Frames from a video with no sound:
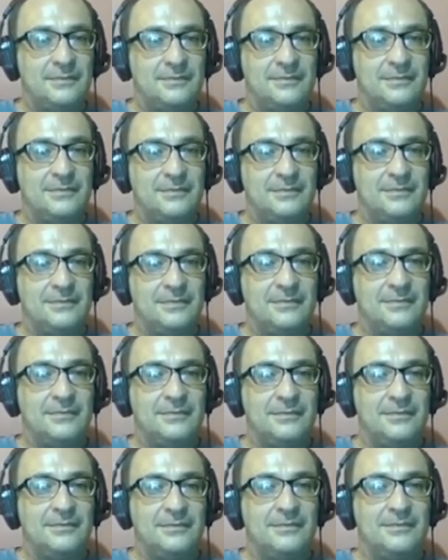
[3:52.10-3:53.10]

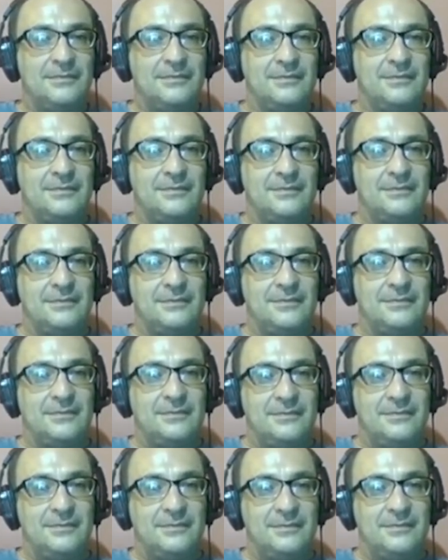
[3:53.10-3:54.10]

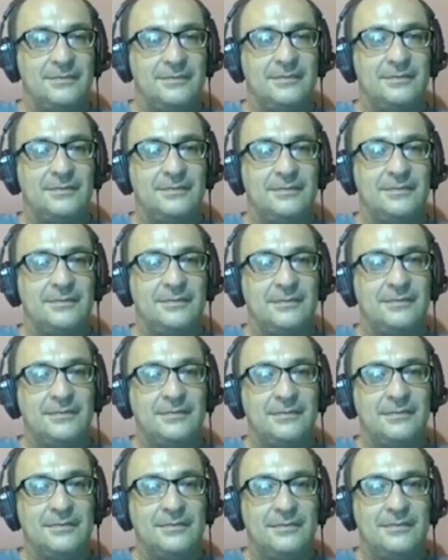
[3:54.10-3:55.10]

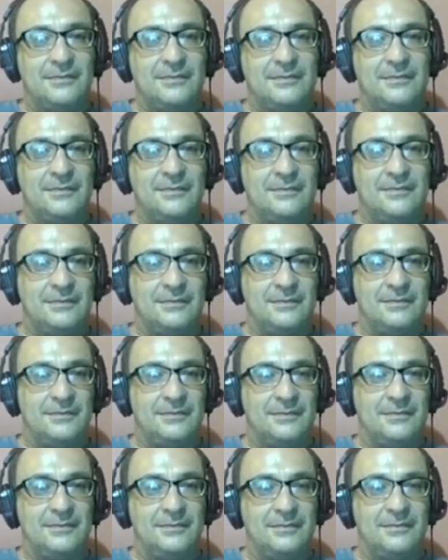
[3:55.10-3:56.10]

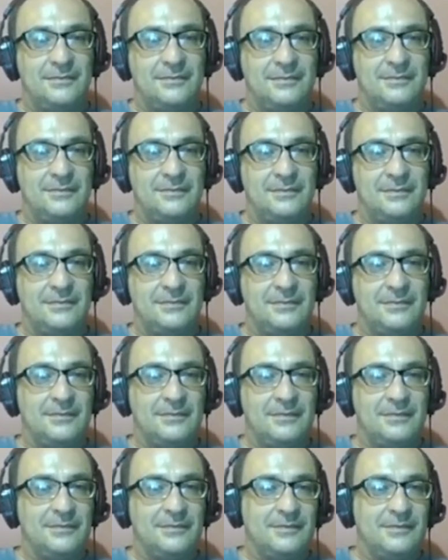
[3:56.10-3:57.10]

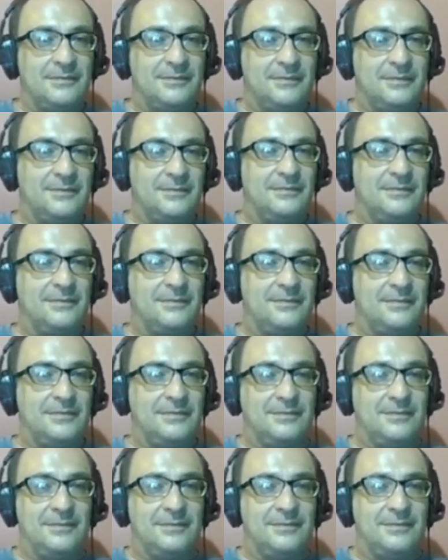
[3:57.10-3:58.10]

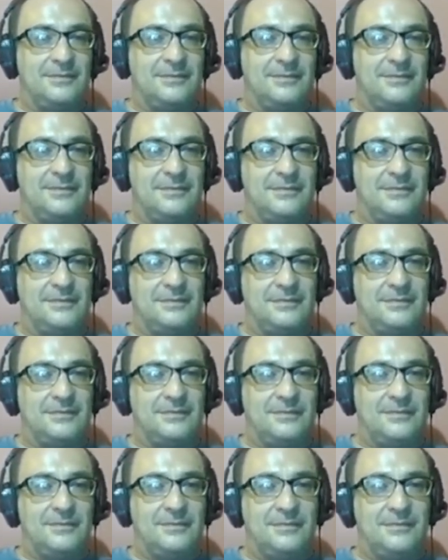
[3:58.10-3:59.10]

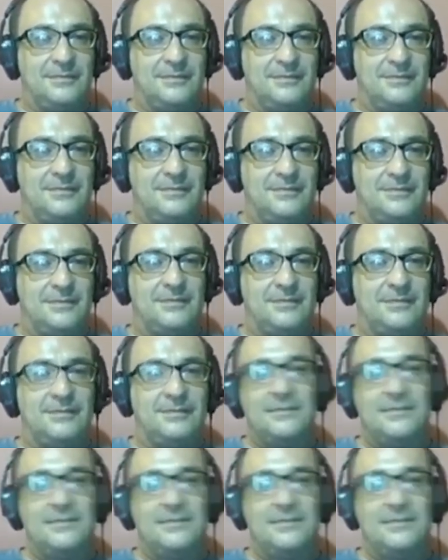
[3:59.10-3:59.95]
(not speaking)